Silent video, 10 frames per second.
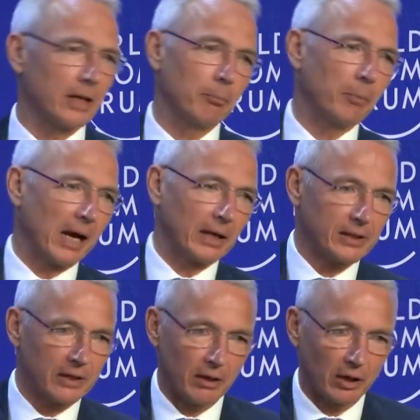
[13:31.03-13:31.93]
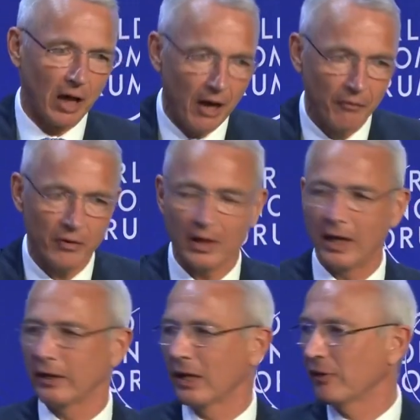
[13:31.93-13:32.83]
and banks are gone
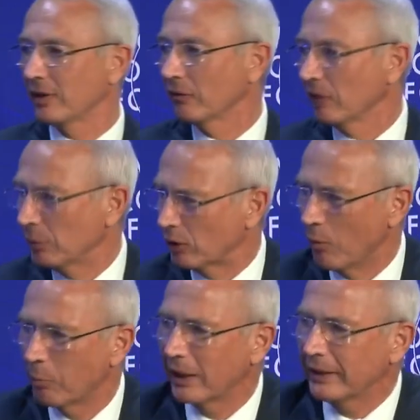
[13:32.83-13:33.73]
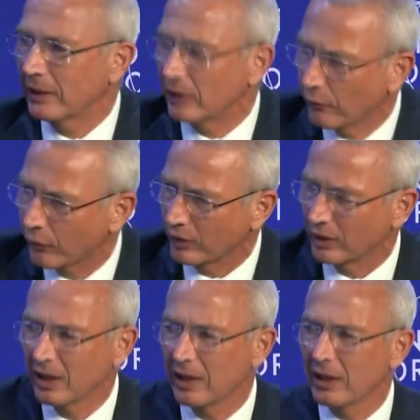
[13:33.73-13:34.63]
and everything will be completely different.